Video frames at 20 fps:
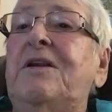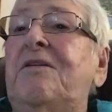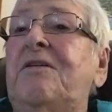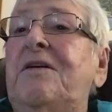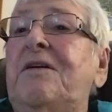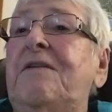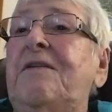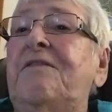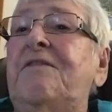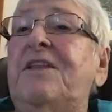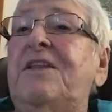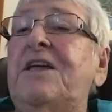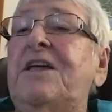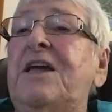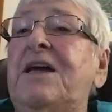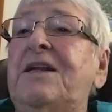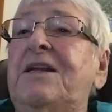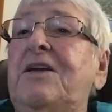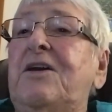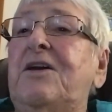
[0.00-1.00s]
everything
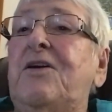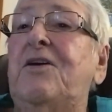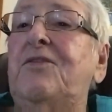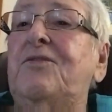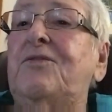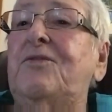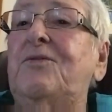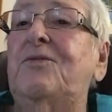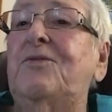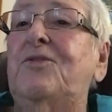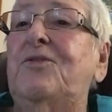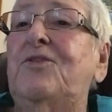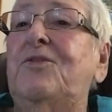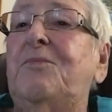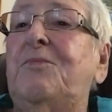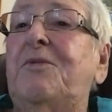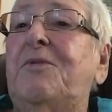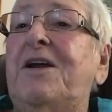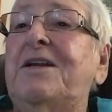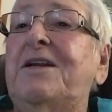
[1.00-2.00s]
had to go through her
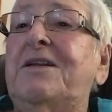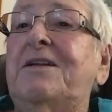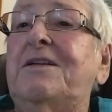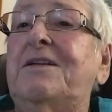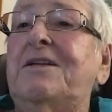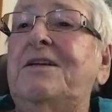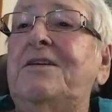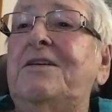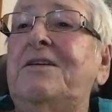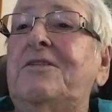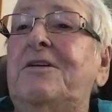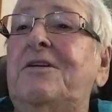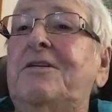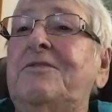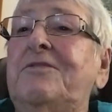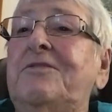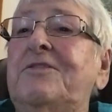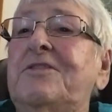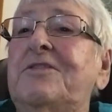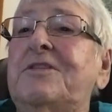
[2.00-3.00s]
practically,
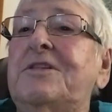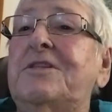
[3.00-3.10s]
just.